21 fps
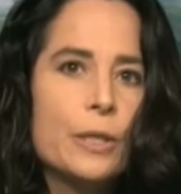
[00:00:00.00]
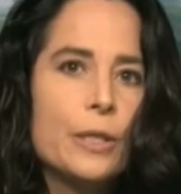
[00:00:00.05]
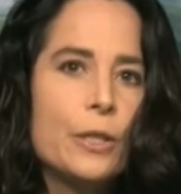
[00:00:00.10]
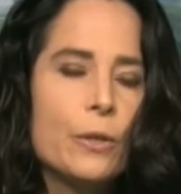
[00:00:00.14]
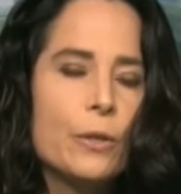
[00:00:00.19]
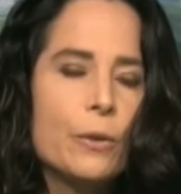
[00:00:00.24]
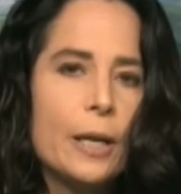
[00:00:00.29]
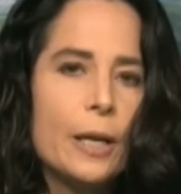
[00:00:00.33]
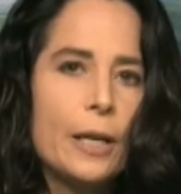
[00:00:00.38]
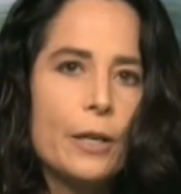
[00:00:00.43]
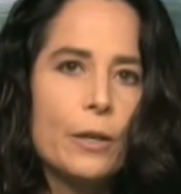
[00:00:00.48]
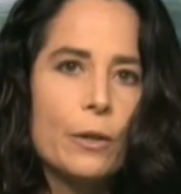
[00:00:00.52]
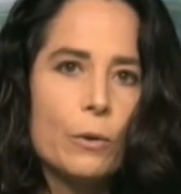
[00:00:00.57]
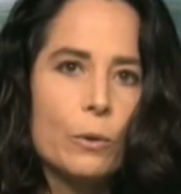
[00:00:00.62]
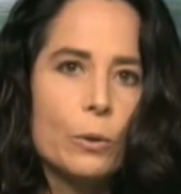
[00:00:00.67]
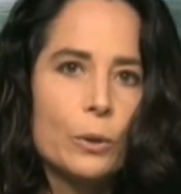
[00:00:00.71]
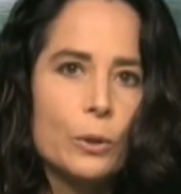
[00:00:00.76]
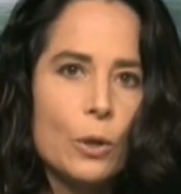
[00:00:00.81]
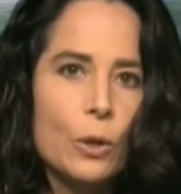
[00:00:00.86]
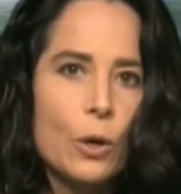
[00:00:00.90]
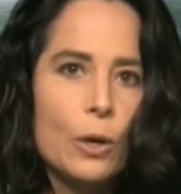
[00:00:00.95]
seen your
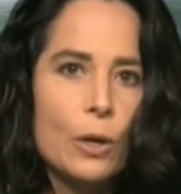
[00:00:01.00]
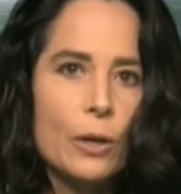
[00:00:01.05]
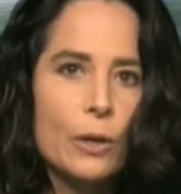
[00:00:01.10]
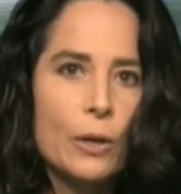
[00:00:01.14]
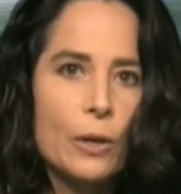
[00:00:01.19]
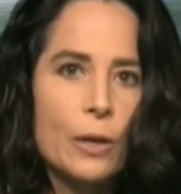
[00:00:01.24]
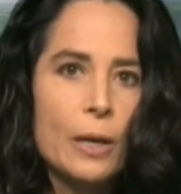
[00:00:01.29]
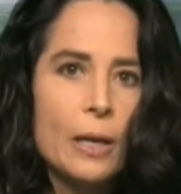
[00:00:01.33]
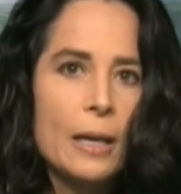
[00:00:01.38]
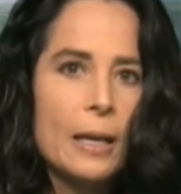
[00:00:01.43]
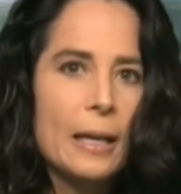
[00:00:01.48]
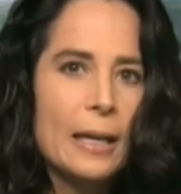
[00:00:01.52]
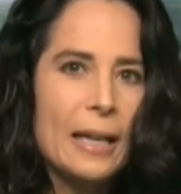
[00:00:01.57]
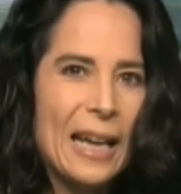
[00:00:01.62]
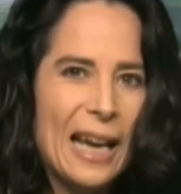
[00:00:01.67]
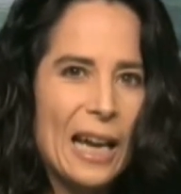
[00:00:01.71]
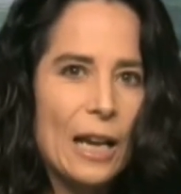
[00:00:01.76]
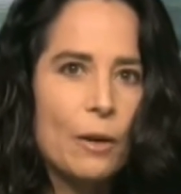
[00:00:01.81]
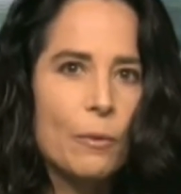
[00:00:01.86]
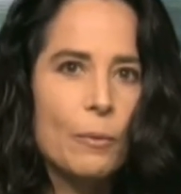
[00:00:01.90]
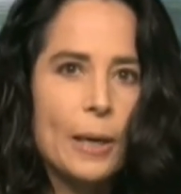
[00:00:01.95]
8-year-old daughter
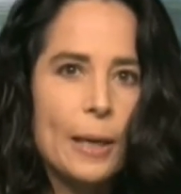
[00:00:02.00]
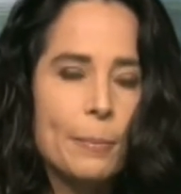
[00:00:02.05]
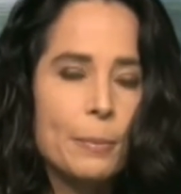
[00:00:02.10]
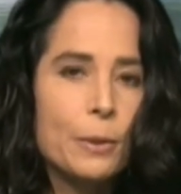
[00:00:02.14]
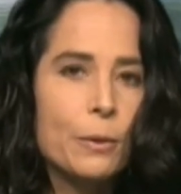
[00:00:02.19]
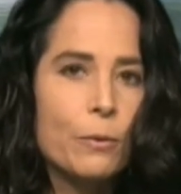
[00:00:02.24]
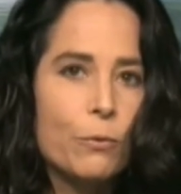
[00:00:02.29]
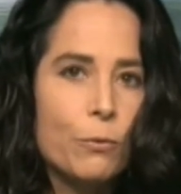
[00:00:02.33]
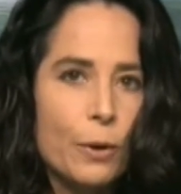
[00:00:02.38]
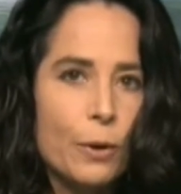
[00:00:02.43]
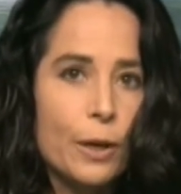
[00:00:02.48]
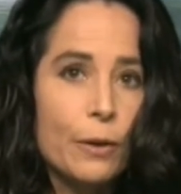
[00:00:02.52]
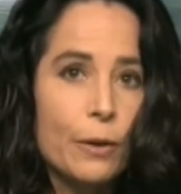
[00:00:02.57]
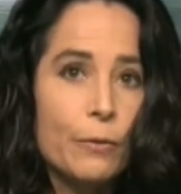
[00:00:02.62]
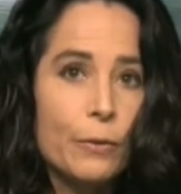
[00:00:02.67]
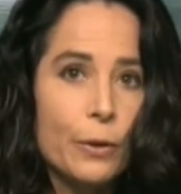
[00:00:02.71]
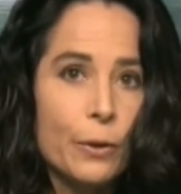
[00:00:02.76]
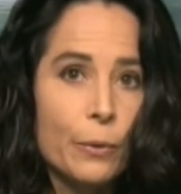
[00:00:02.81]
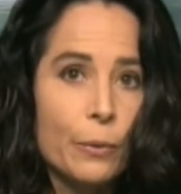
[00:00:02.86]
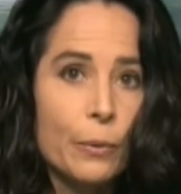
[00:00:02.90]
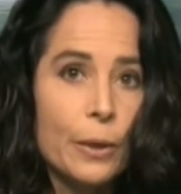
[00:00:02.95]
gang raped in front of
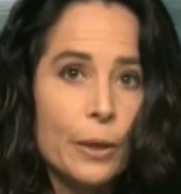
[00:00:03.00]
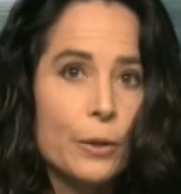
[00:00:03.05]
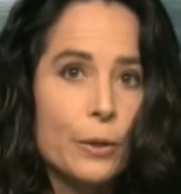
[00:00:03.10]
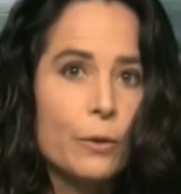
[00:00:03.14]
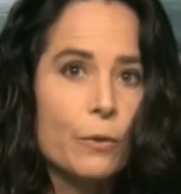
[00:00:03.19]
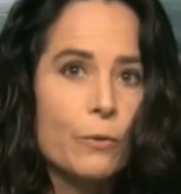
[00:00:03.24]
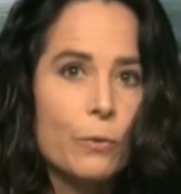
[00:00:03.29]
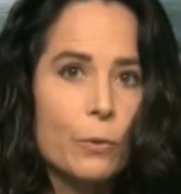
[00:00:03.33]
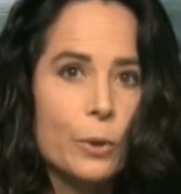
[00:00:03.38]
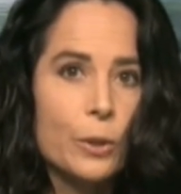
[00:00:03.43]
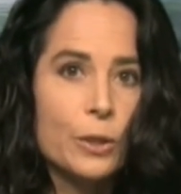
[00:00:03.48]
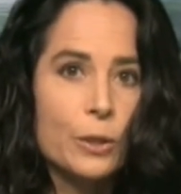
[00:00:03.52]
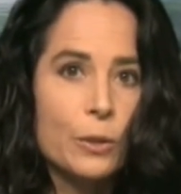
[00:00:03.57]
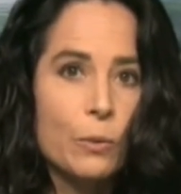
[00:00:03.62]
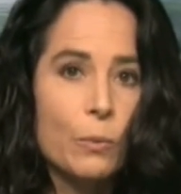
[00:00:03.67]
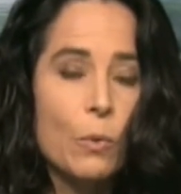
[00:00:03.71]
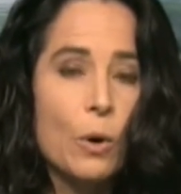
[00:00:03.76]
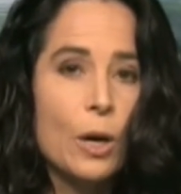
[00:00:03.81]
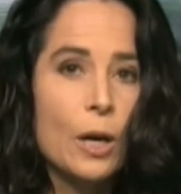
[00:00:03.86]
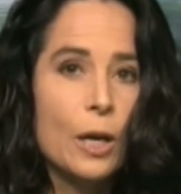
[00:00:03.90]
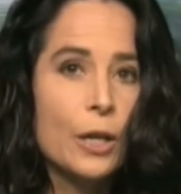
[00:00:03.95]
you and you're forced to
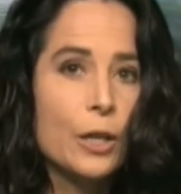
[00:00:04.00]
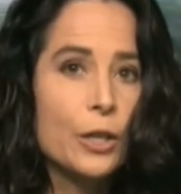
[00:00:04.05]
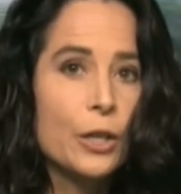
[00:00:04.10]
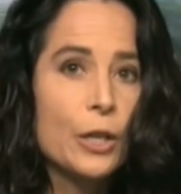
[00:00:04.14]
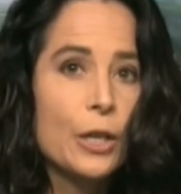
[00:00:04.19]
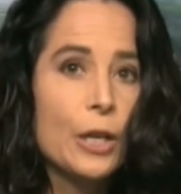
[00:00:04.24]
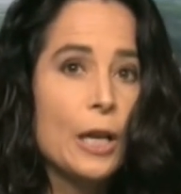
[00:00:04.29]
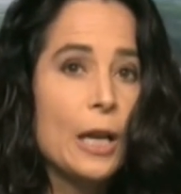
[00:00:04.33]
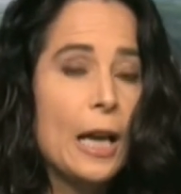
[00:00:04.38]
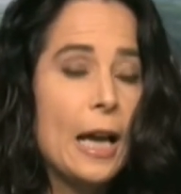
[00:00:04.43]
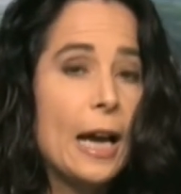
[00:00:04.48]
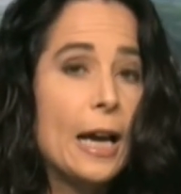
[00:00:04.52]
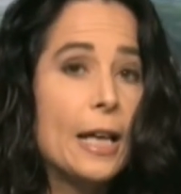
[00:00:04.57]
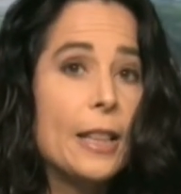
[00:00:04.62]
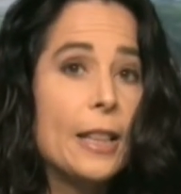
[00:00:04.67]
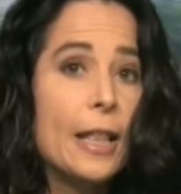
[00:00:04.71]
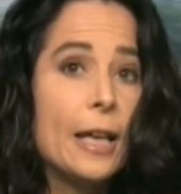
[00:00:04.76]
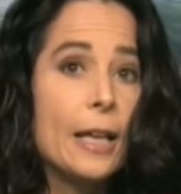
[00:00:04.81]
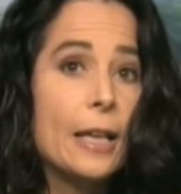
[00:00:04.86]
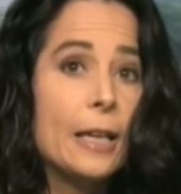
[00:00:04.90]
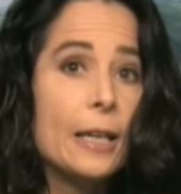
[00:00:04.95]
watch,
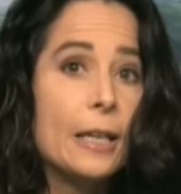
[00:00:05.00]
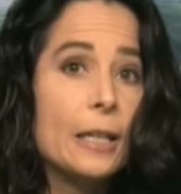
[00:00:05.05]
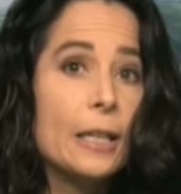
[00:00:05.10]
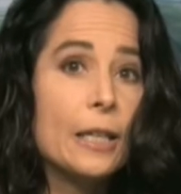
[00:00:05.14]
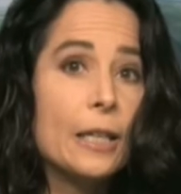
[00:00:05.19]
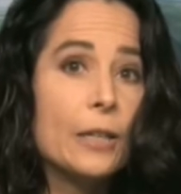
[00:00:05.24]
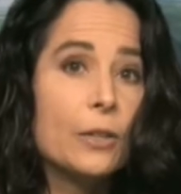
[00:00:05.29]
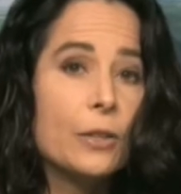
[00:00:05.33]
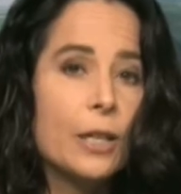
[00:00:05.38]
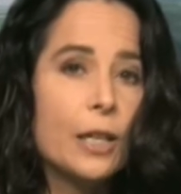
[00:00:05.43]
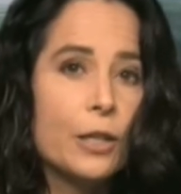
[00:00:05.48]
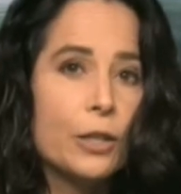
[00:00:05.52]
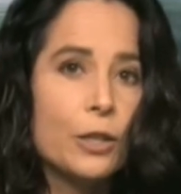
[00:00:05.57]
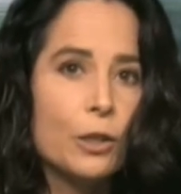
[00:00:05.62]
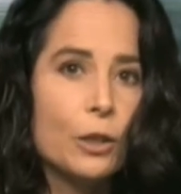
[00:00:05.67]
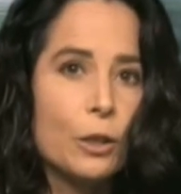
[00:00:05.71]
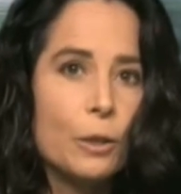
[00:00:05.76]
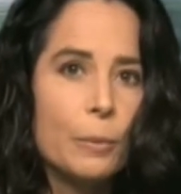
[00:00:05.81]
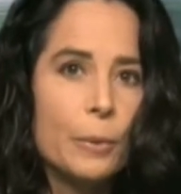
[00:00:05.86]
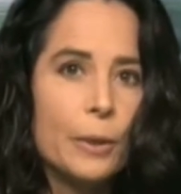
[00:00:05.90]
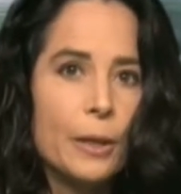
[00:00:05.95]
and then the
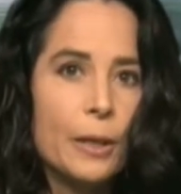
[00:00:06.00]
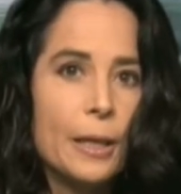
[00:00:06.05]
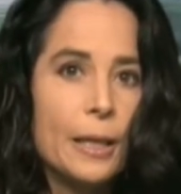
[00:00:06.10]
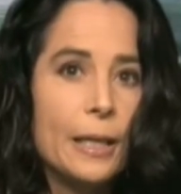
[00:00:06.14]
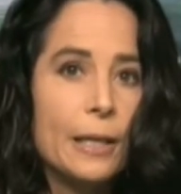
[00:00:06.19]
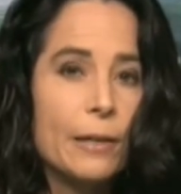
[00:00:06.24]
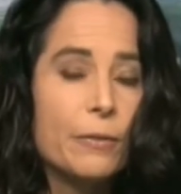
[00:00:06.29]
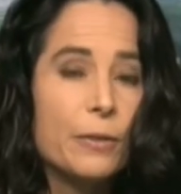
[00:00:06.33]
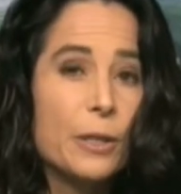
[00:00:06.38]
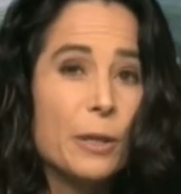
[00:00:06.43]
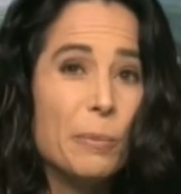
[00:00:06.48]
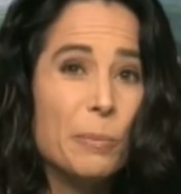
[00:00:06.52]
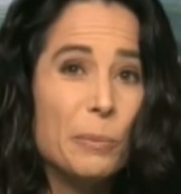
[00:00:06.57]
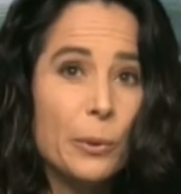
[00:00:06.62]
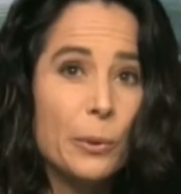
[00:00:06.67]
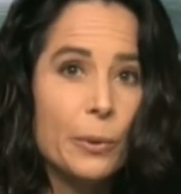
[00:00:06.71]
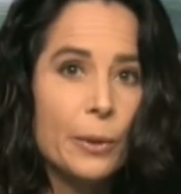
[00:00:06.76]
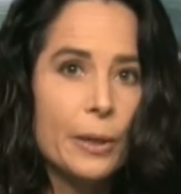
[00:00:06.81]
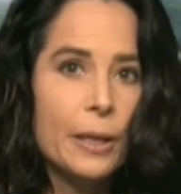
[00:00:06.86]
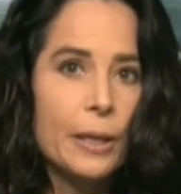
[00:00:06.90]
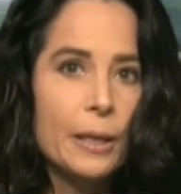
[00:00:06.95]
international community gives
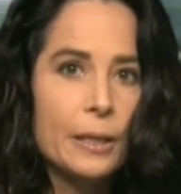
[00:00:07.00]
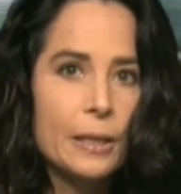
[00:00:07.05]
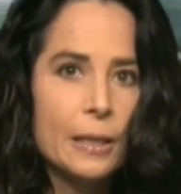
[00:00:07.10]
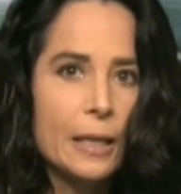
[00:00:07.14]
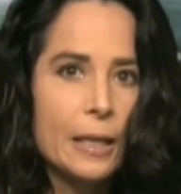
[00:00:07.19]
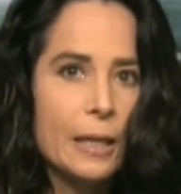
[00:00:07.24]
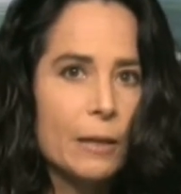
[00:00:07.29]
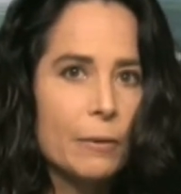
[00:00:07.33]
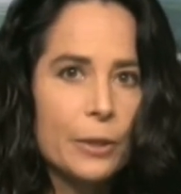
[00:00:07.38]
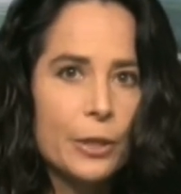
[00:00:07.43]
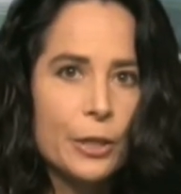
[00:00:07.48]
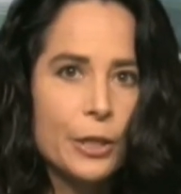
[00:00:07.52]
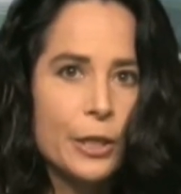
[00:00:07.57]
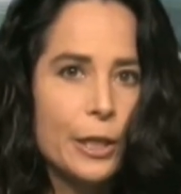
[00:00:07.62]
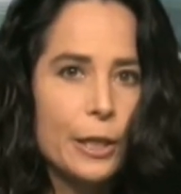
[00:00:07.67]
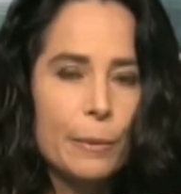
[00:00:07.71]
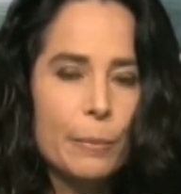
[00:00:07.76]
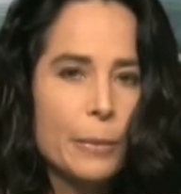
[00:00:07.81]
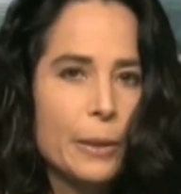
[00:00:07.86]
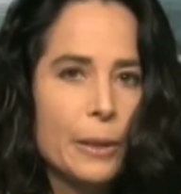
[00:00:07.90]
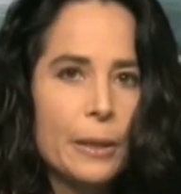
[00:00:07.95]
immunity to that
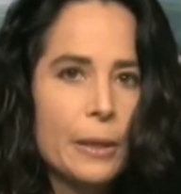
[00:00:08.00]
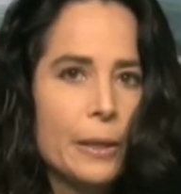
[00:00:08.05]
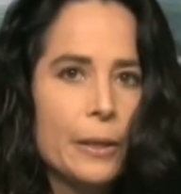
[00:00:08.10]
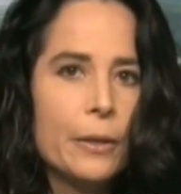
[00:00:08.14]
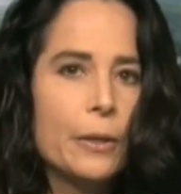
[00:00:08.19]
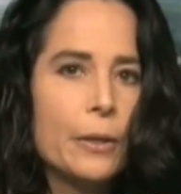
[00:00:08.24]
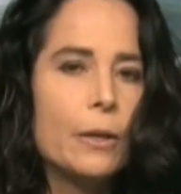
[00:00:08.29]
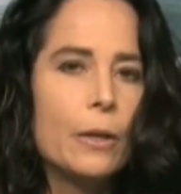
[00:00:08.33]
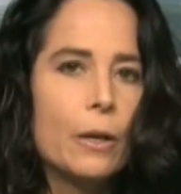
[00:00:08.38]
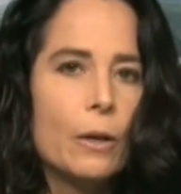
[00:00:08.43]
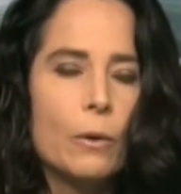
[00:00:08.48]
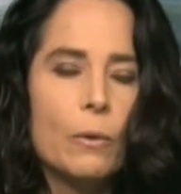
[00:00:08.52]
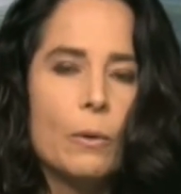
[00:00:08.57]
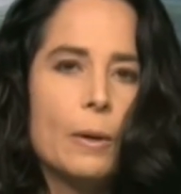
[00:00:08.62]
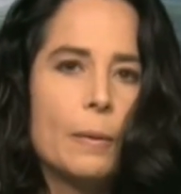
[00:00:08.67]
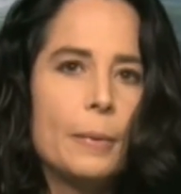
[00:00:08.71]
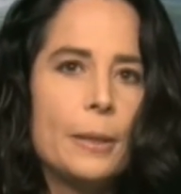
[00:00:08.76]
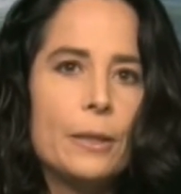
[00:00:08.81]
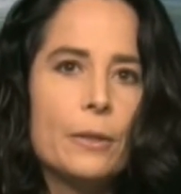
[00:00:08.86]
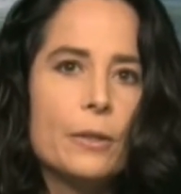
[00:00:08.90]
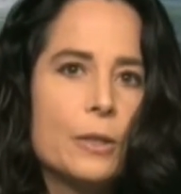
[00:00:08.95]
regime, no,
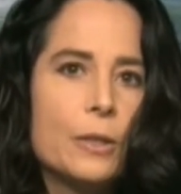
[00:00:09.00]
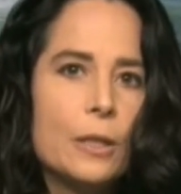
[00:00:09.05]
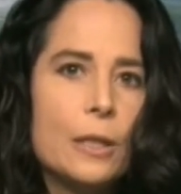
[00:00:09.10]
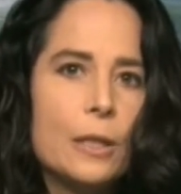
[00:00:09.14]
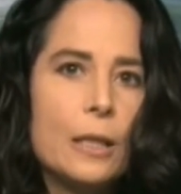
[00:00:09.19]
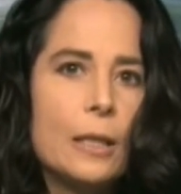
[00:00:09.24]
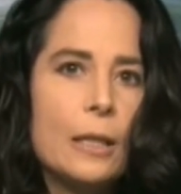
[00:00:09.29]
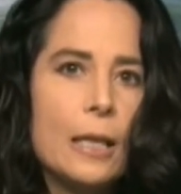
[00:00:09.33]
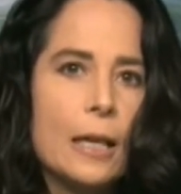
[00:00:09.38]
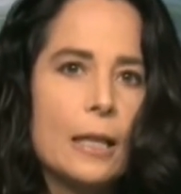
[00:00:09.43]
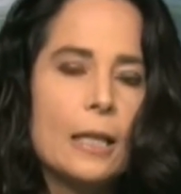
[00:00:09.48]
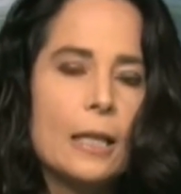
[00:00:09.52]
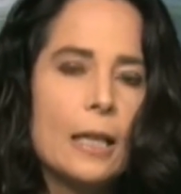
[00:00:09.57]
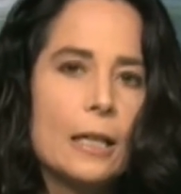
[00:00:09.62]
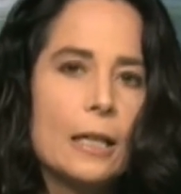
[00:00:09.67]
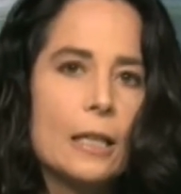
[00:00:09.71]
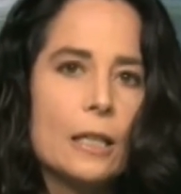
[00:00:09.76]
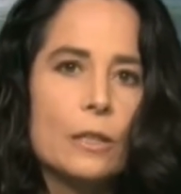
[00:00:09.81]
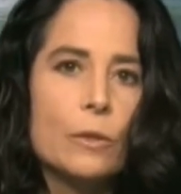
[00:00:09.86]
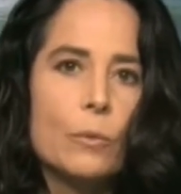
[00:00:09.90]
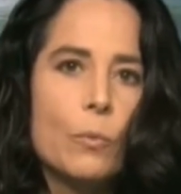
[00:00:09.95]
I mean, that
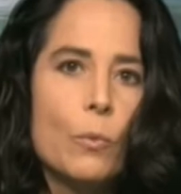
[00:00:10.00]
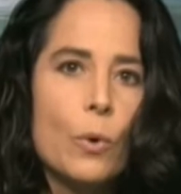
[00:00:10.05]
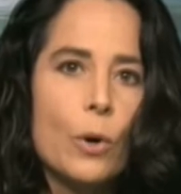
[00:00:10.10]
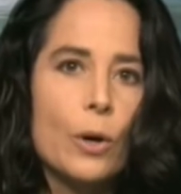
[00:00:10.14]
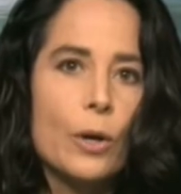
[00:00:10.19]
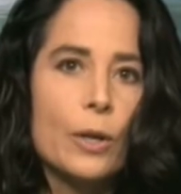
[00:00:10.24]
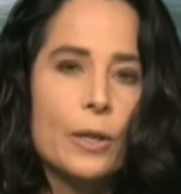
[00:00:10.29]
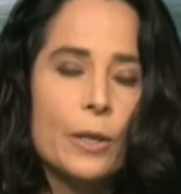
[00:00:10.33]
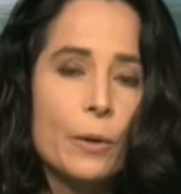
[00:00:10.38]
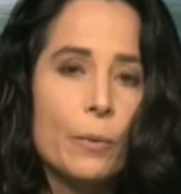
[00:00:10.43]
doesn't work.